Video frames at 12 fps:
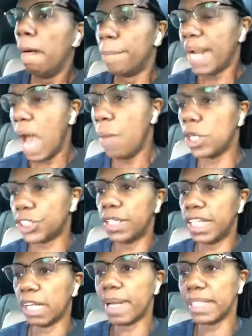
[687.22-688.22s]
but I want you
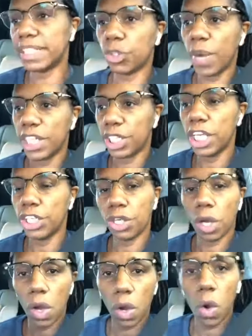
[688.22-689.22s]
to think about a situation in
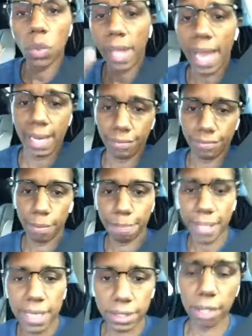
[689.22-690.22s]
your own life.
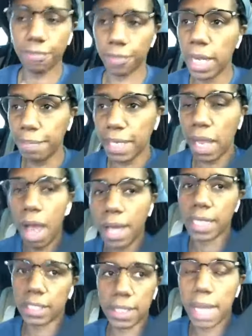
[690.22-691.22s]
Please look and be
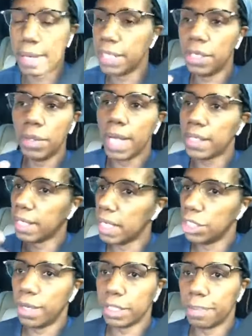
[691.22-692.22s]
honest. And you don't have to, again,
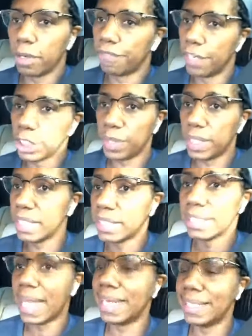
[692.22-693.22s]
you don't have to put on Front Street. This
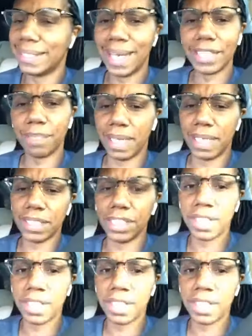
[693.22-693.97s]
is not a judgment. It's a